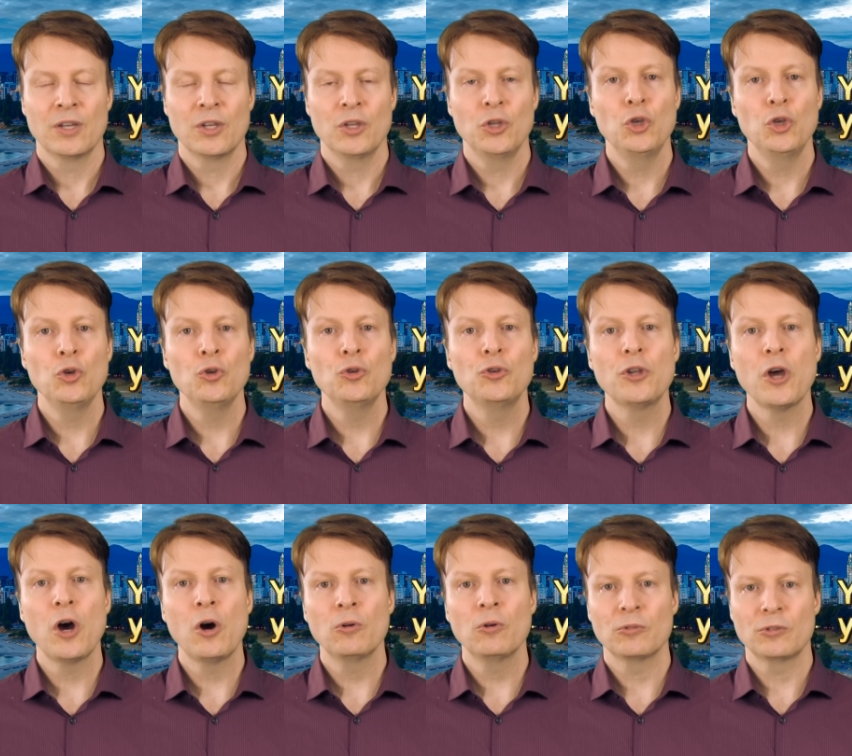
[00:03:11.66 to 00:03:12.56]
You
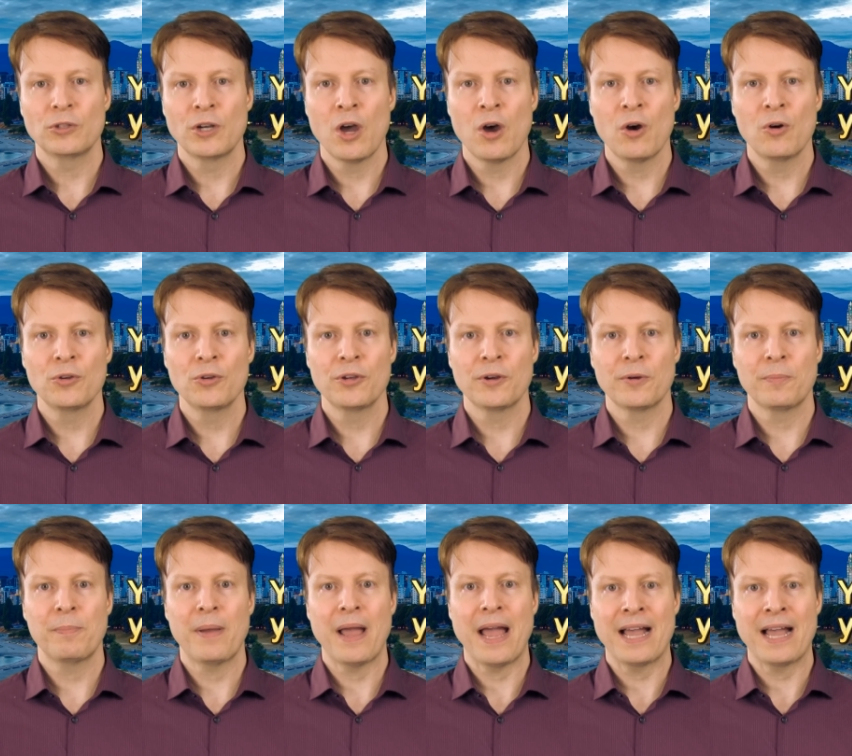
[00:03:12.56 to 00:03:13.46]
don't know your
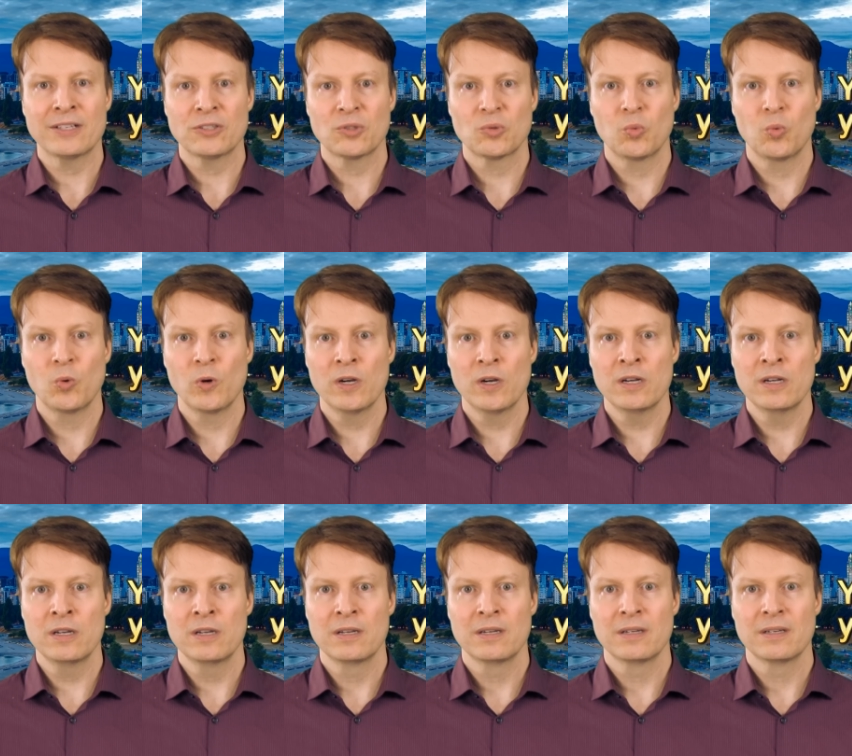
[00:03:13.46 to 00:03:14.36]

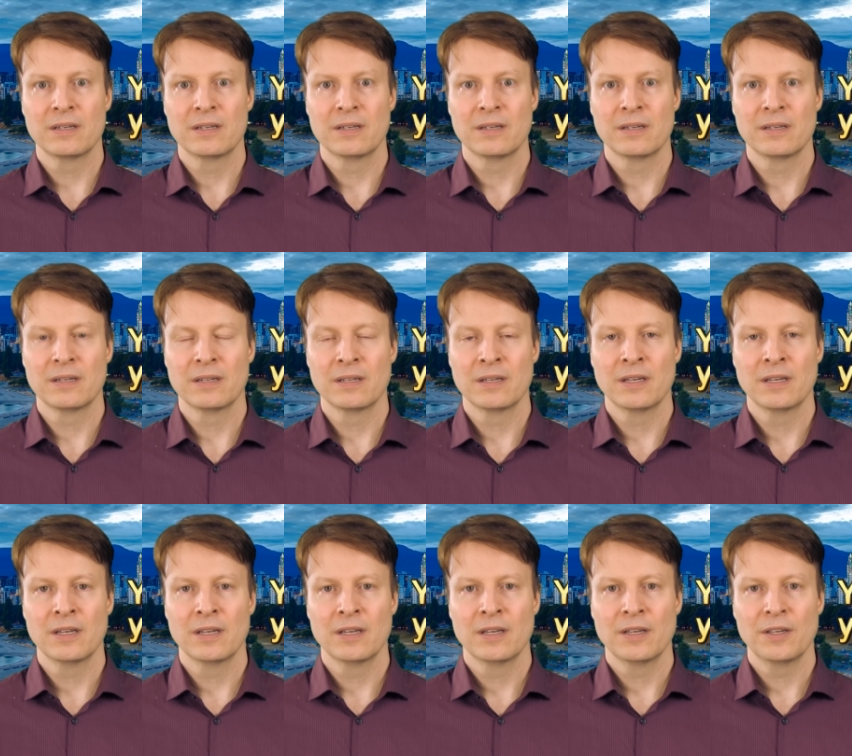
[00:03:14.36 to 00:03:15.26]
password?
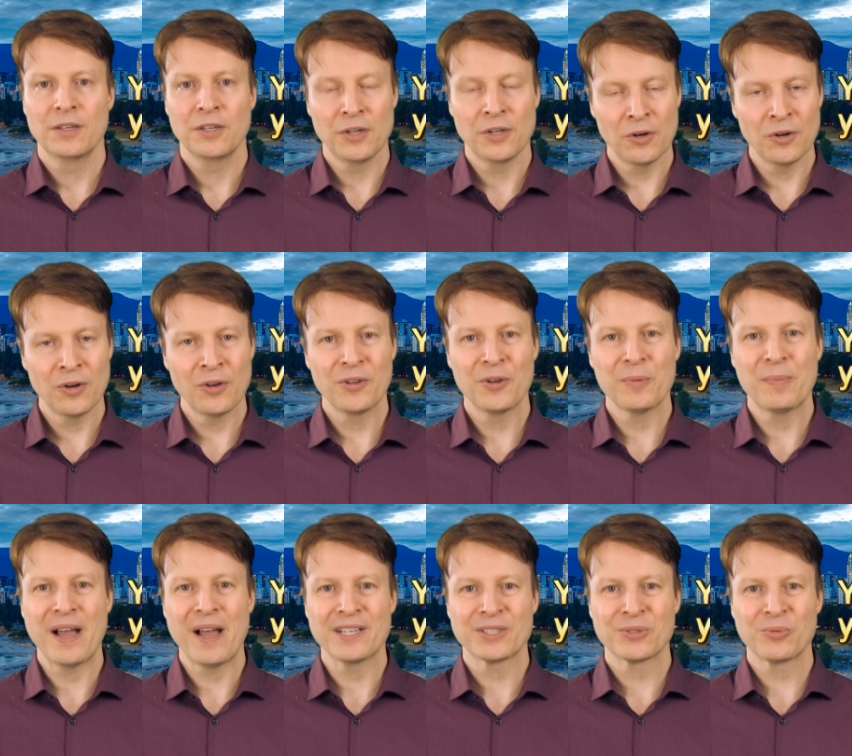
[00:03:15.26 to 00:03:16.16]
You don't know your
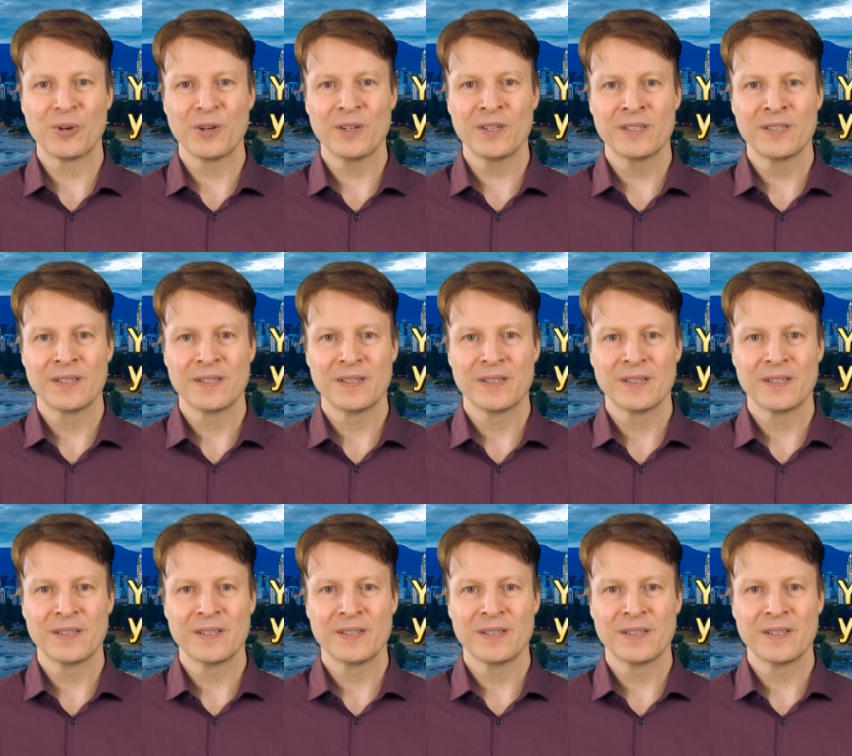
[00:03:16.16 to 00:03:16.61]
password?